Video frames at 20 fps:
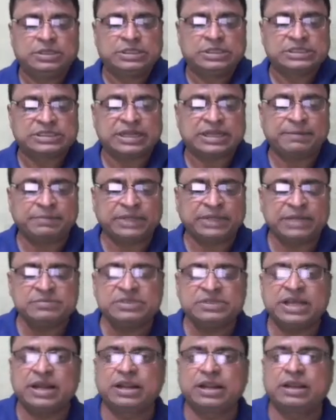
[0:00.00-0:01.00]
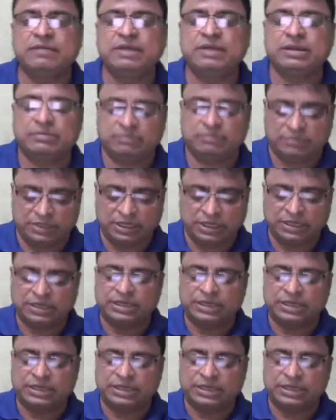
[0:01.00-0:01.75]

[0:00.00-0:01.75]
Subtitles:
Sometimes they are giving in a